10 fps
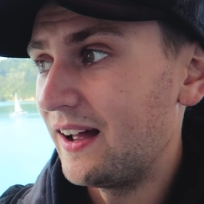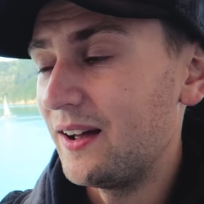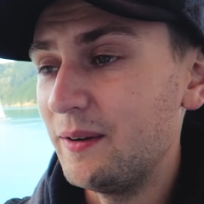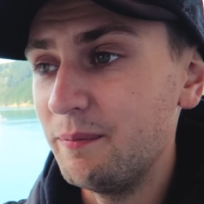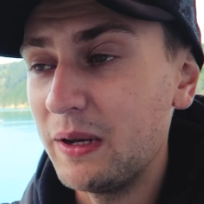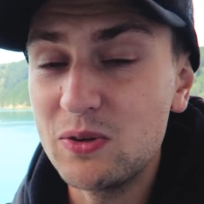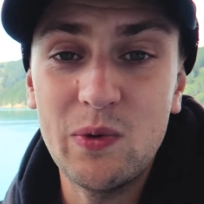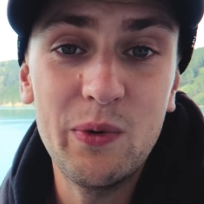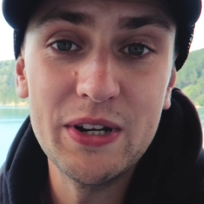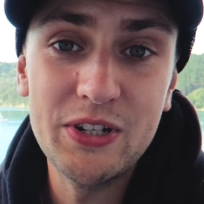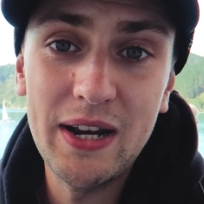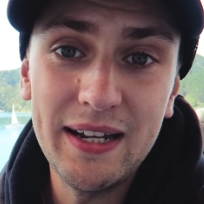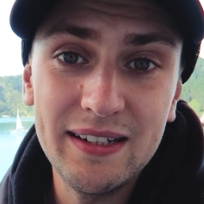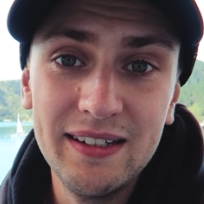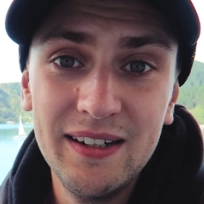um, because we want to
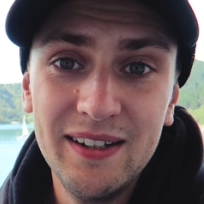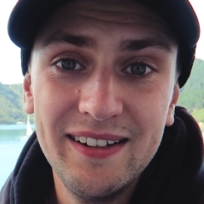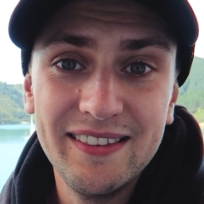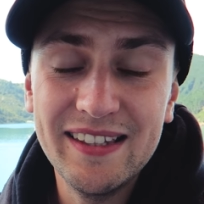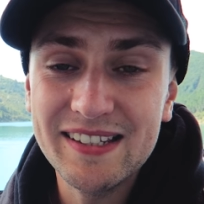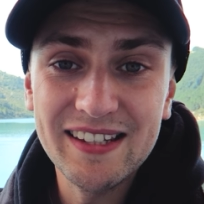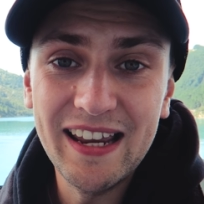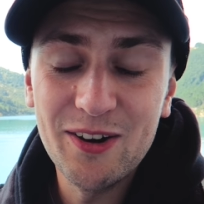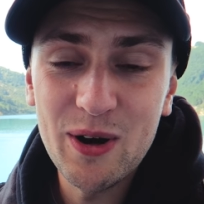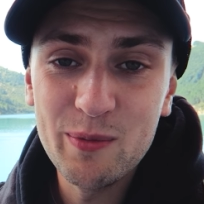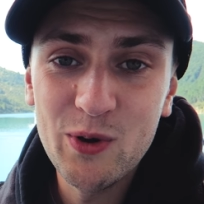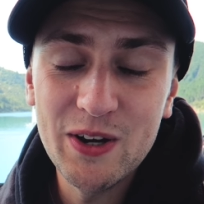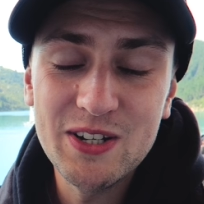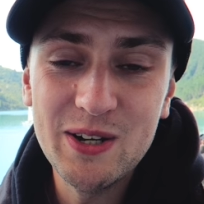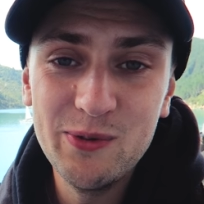share this incredible
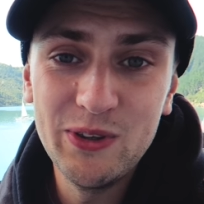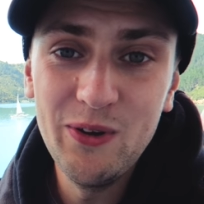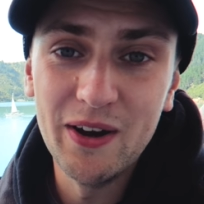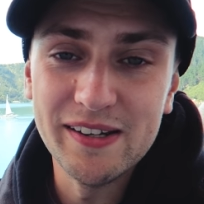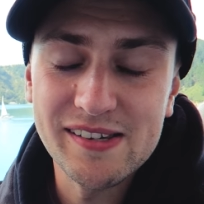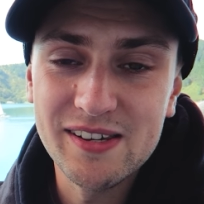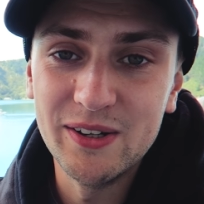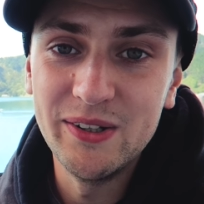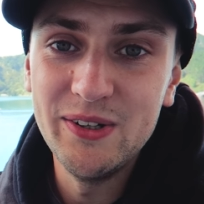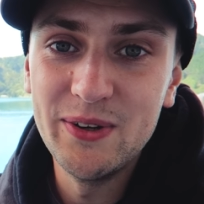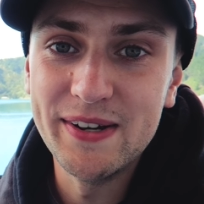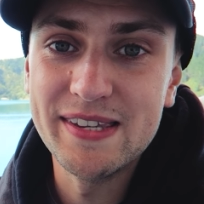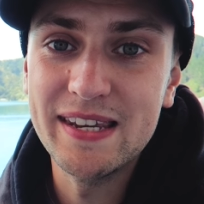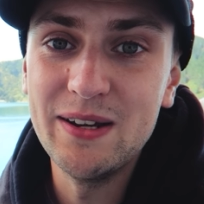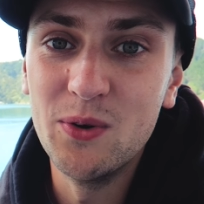country with you guys so you can
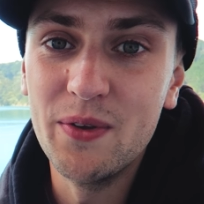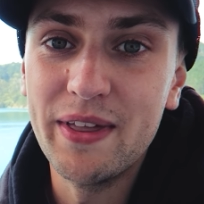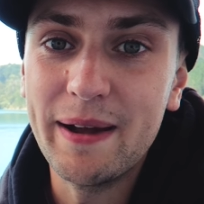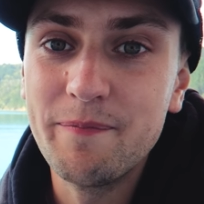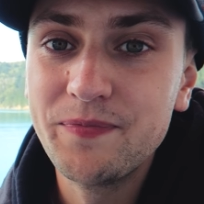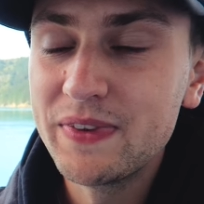see all of that.